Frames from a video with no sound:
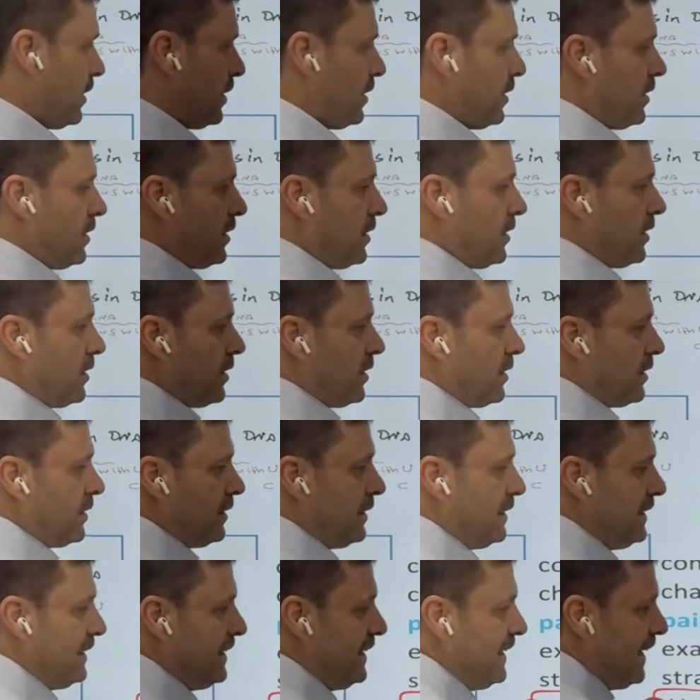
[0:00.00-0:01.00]
on
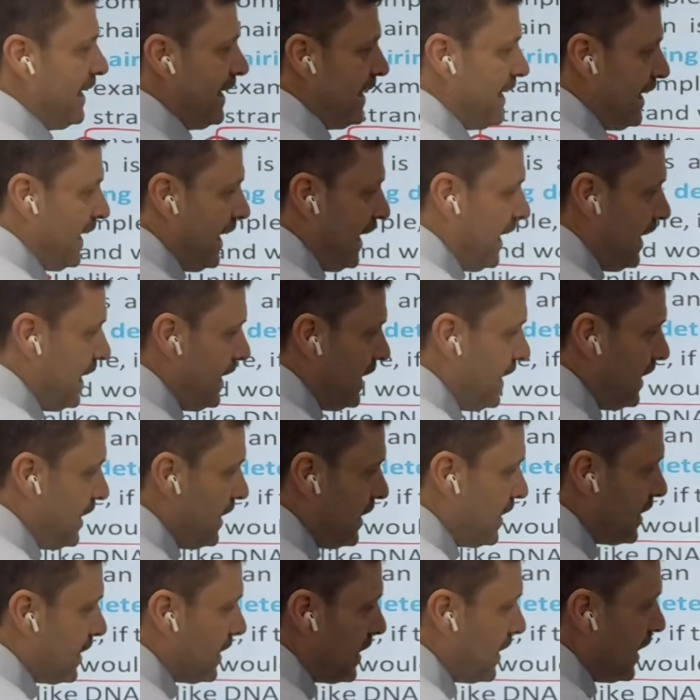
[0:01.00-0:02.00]

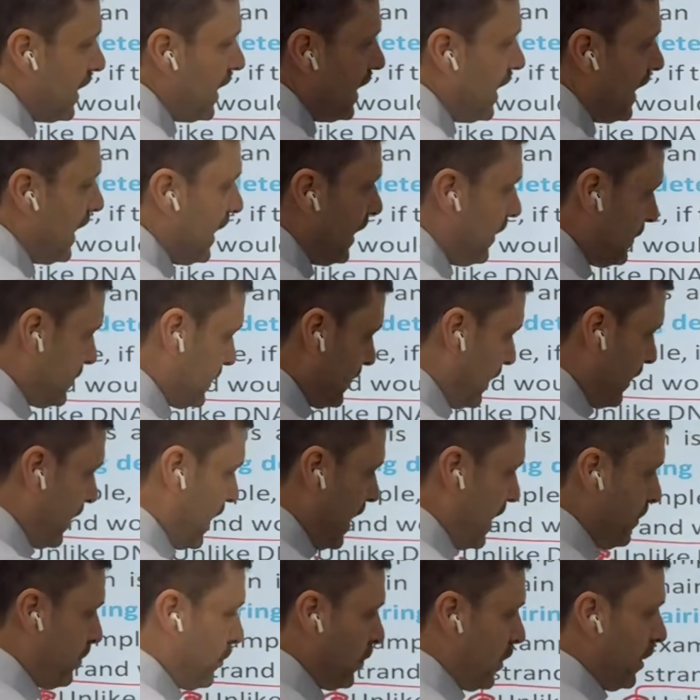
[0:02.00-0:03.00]
DNA. After
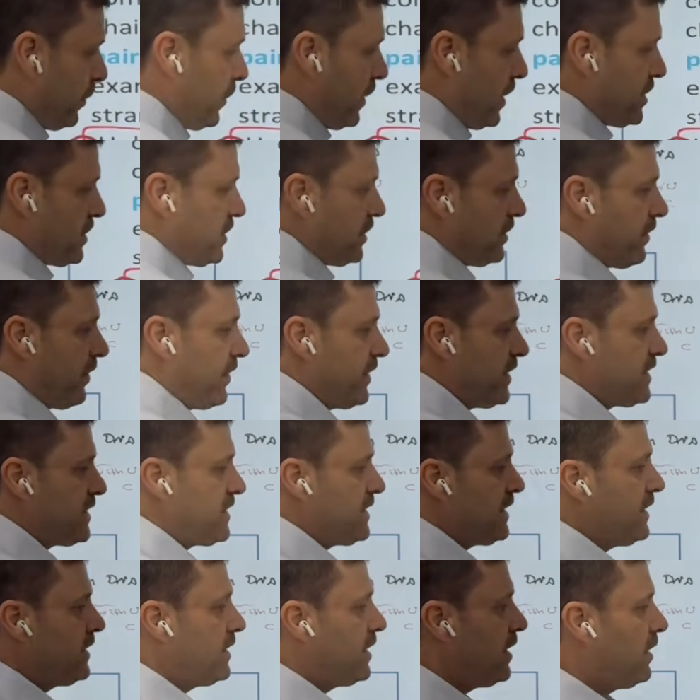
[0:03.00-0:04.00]
the RNA polymerase reaches the
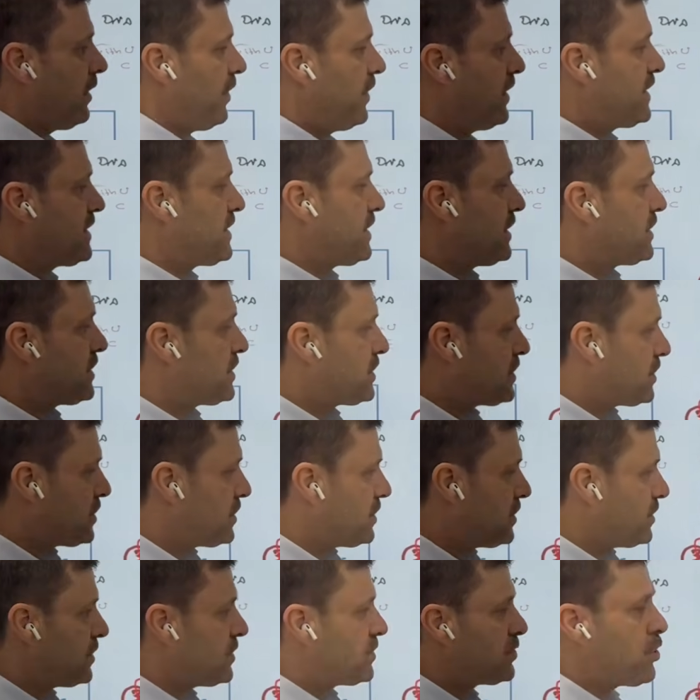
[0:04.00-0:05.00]
signal, this
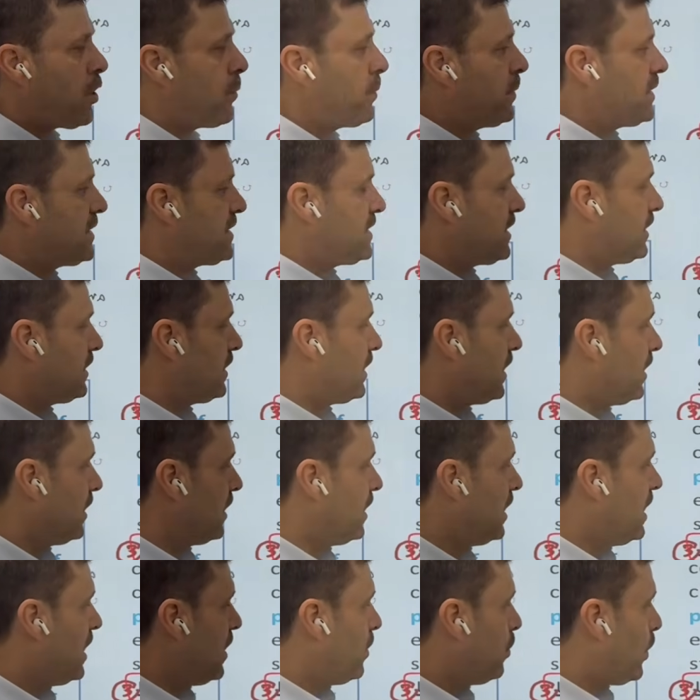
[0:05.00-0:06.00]
stopping
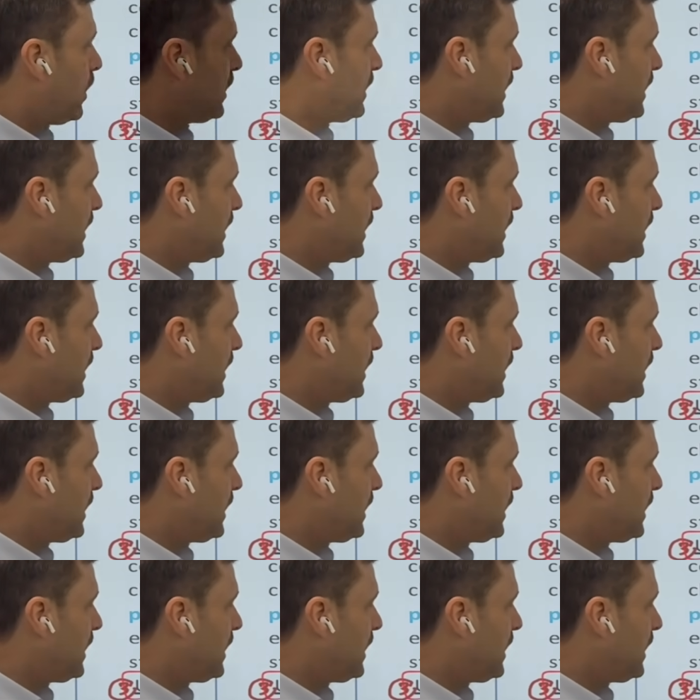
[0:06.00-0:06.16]
signal,